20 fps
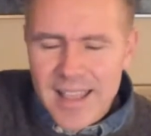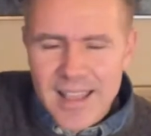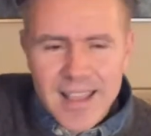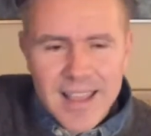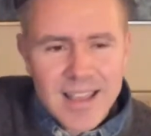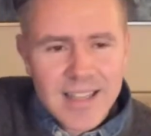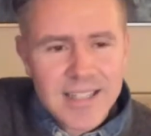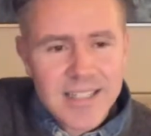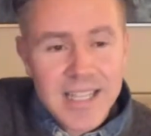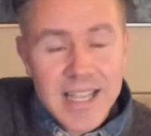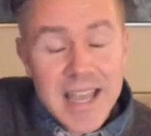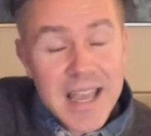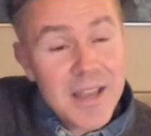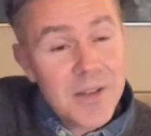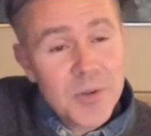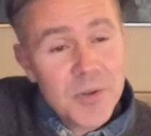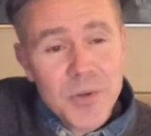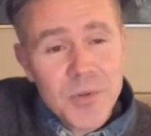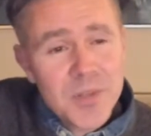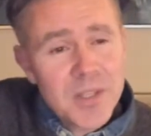and down
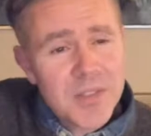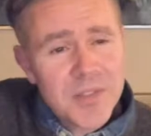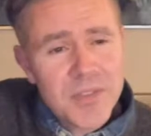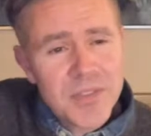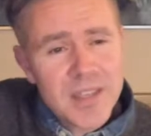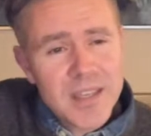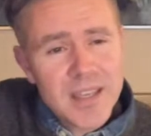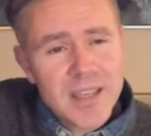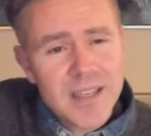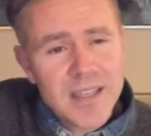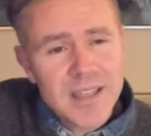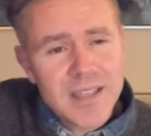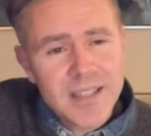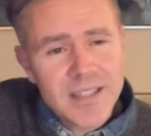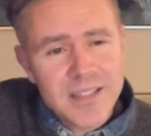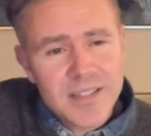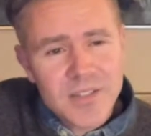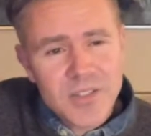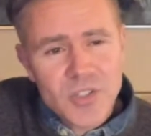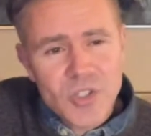all the
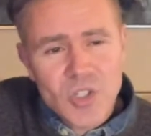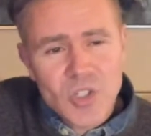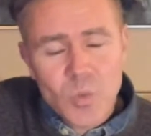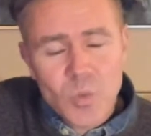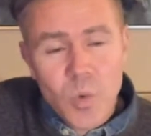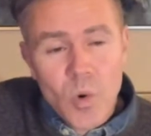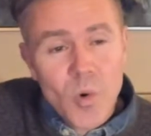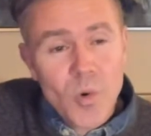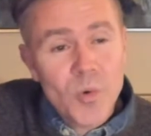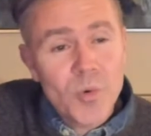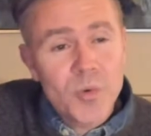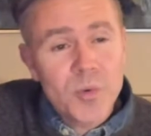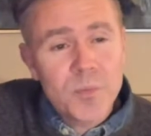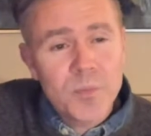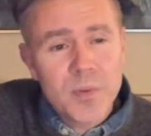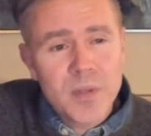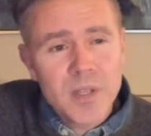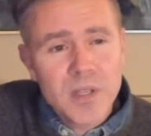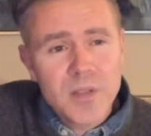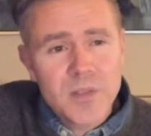things just won't
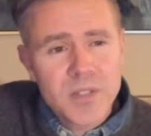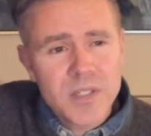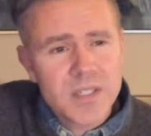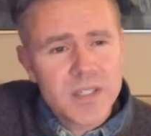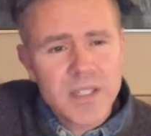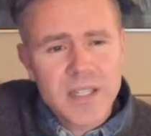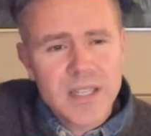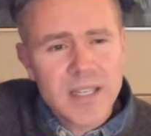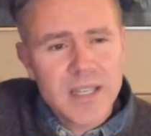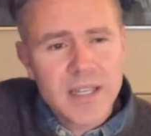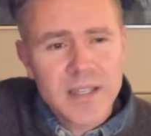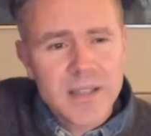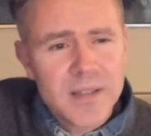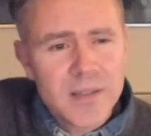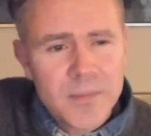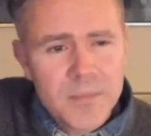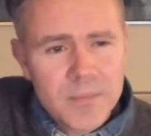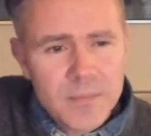be the same.